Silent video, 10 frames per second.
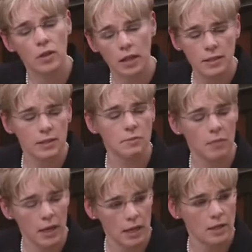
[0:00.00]
So that's
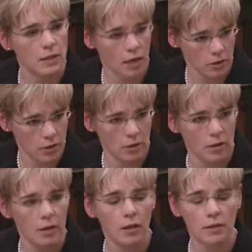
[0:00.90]
in
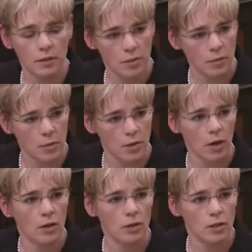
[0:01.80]
discussion. It's sometimes
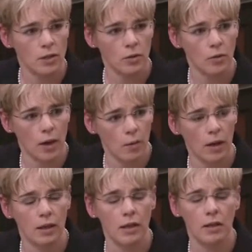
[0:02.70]
harder to do right
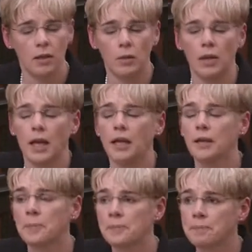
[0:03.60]
away than you would like.